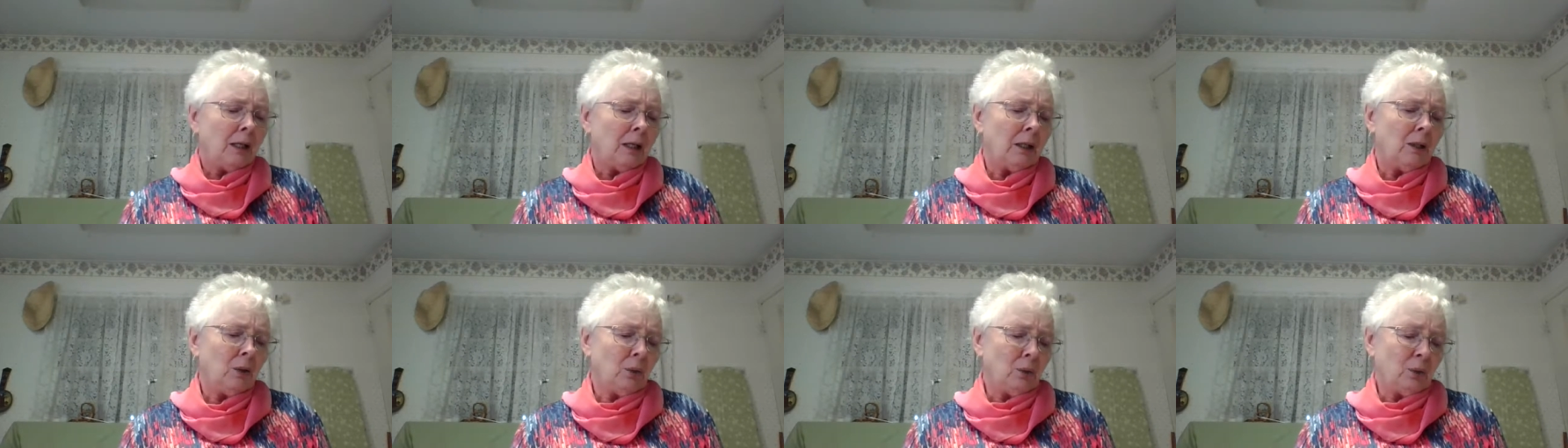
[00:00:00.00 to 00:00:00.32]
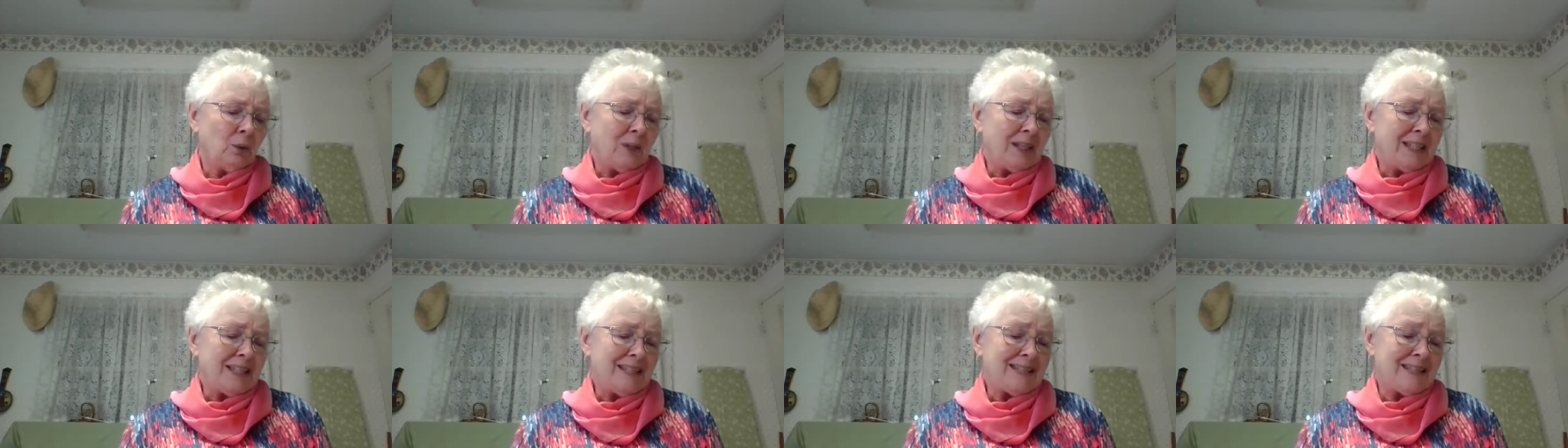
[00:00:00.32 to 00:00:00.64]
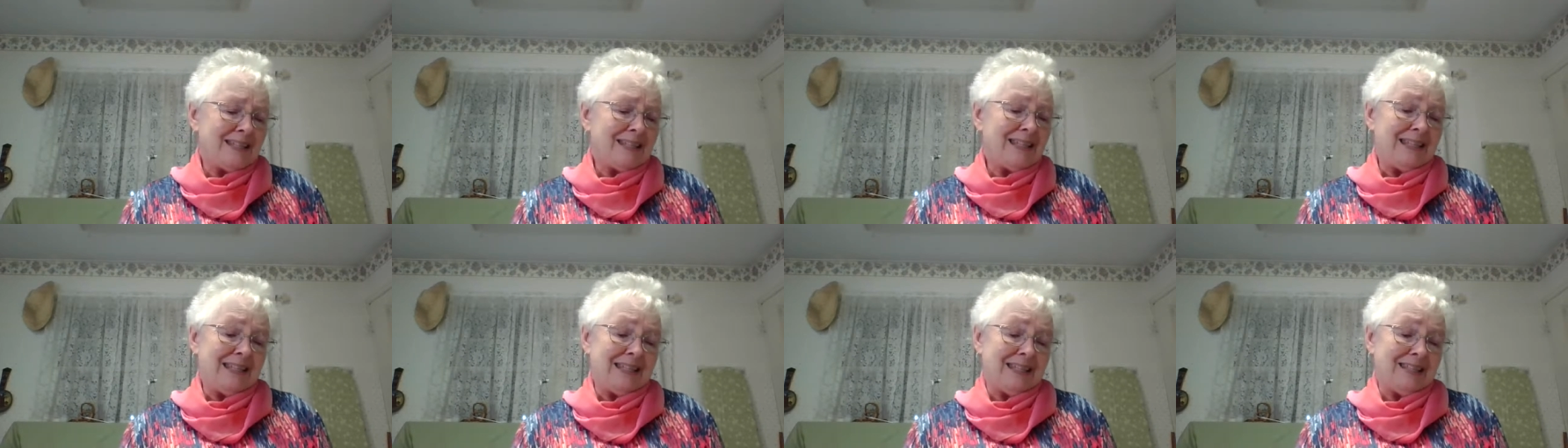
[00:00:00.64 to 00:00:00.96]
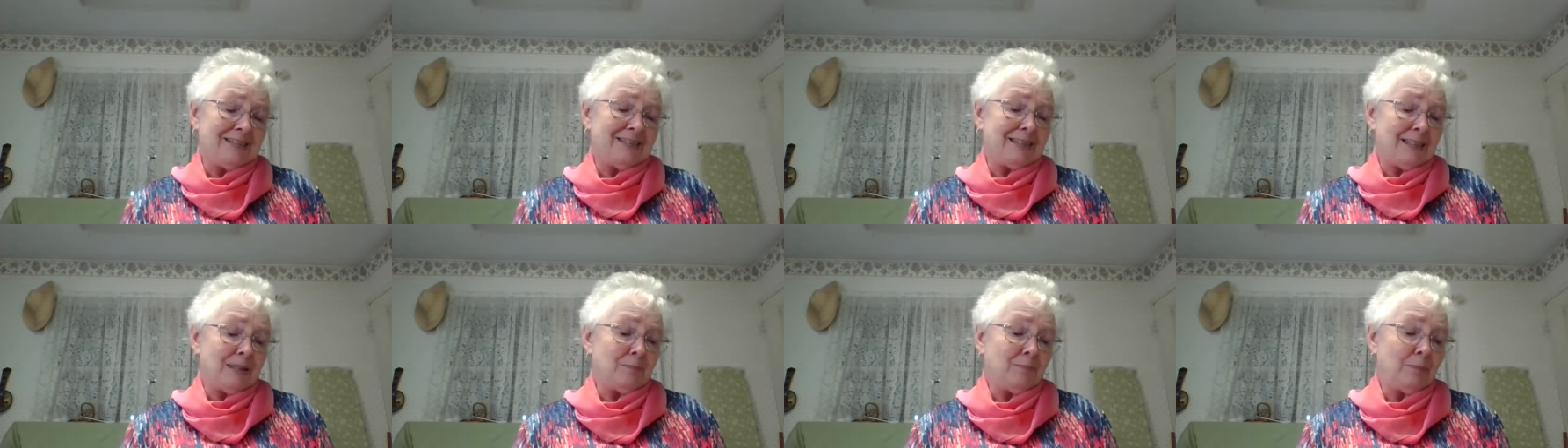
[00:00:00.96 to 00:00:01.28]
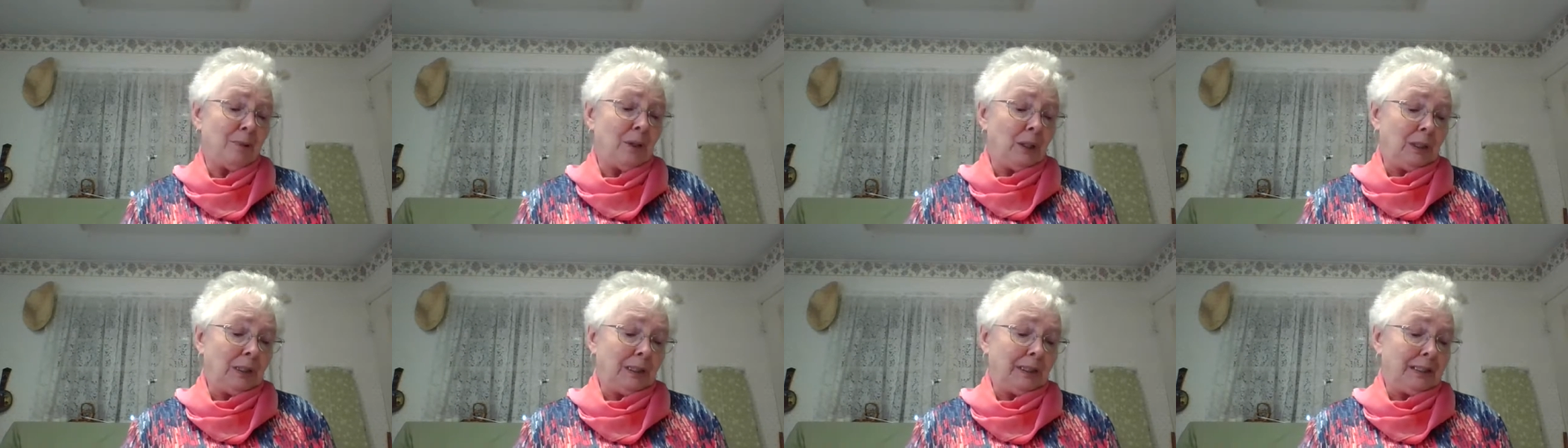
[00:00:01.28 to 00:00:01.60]
"Oh, I see,"
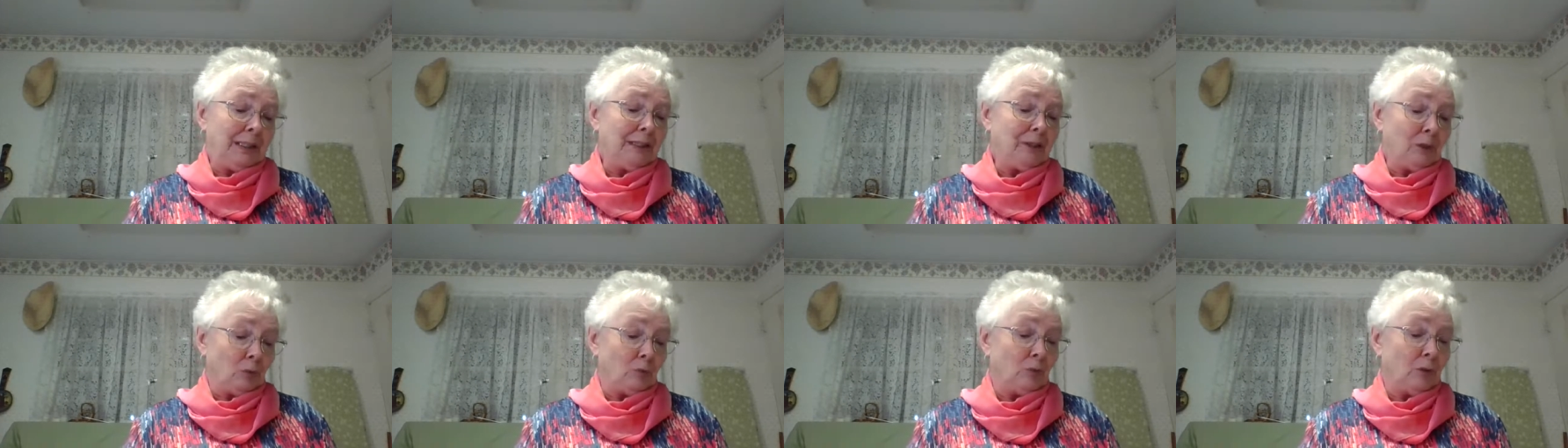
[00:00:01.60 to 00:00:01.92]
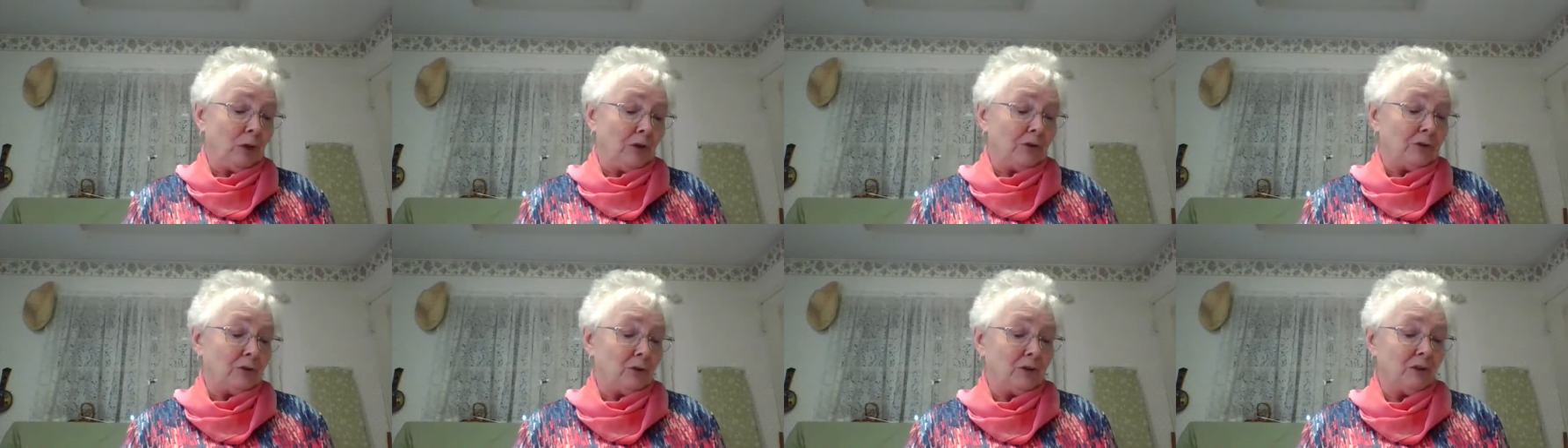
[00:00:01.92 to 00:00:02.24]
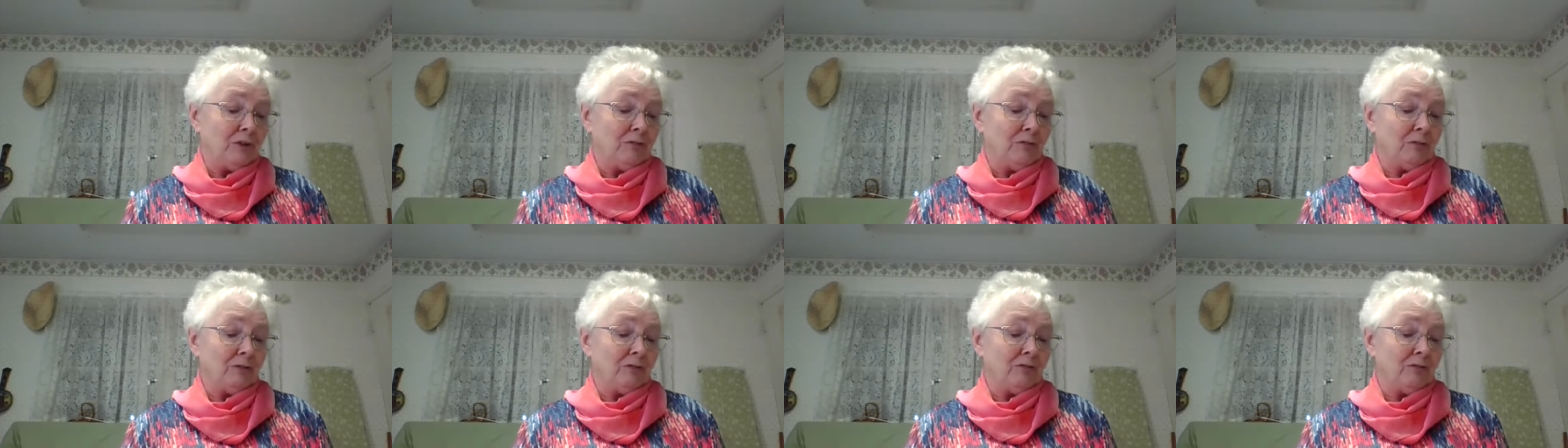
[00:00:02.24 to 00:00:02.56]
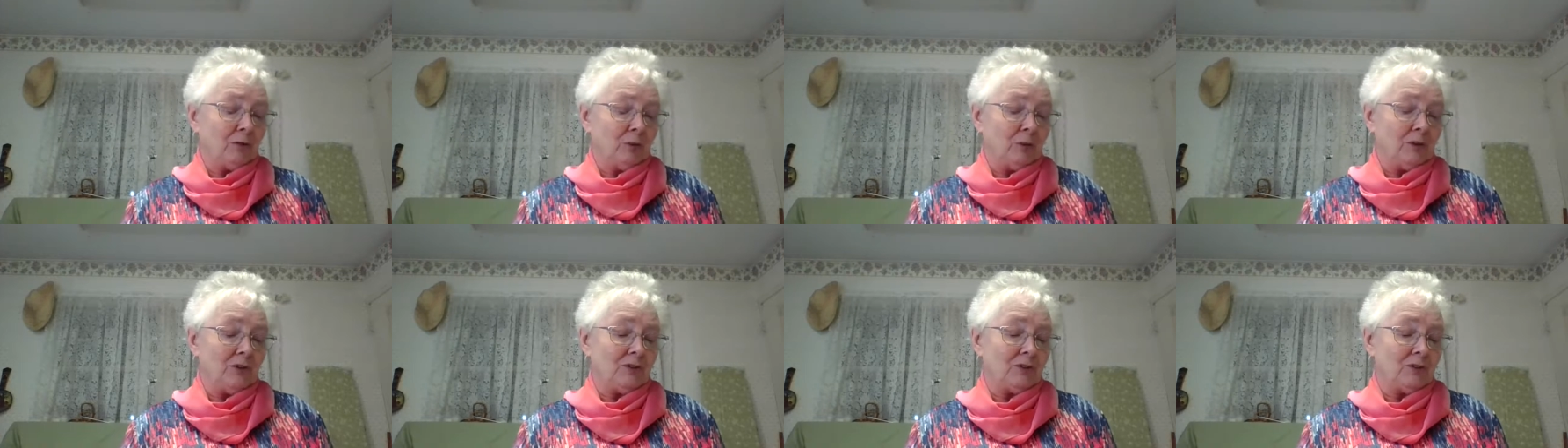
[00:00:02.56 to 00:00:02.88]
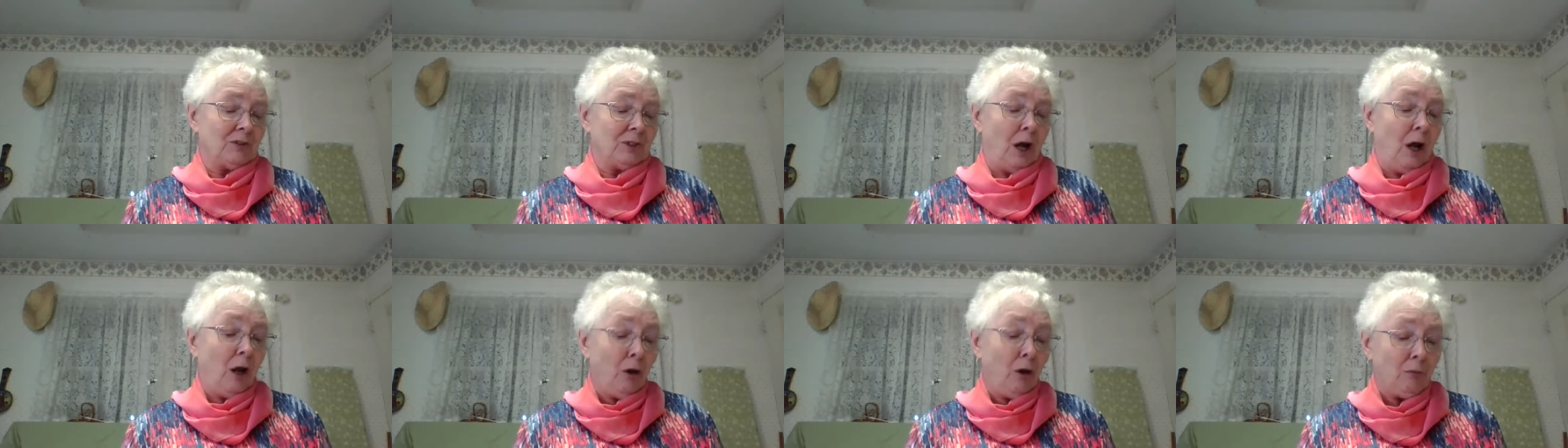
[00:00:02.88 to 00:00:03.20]
said Polly in a rather different
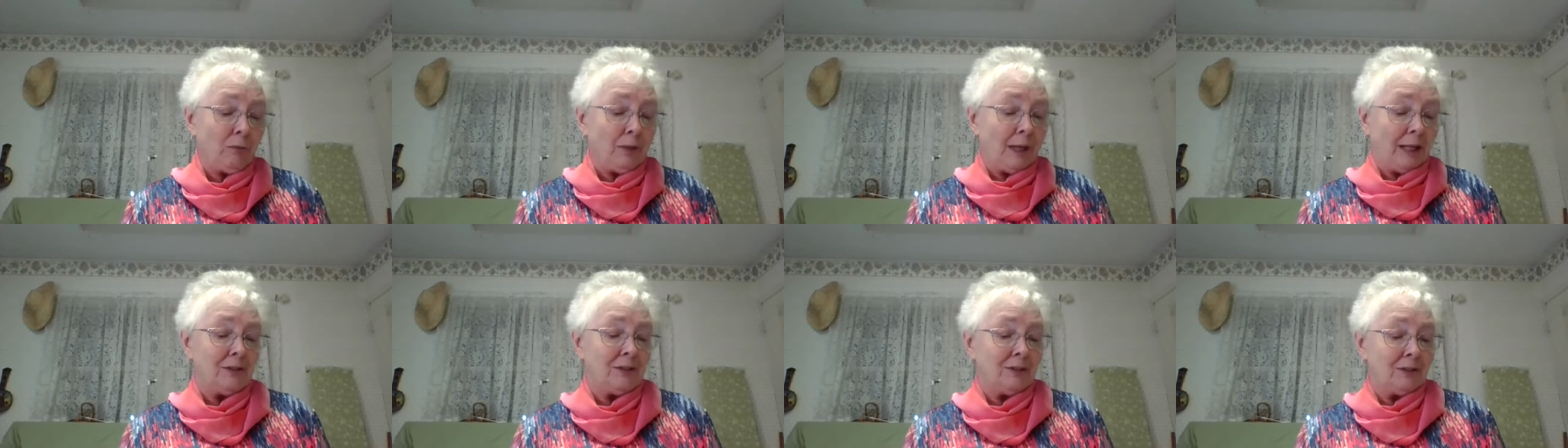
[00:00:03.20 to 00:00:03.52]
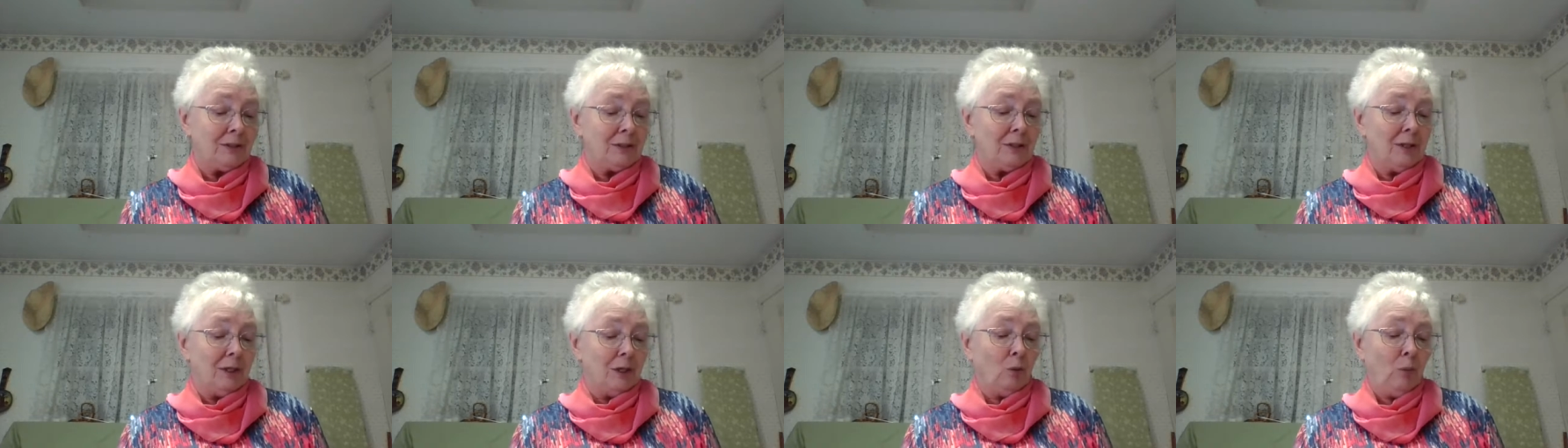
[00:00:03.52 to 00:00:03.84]
voice. "All right,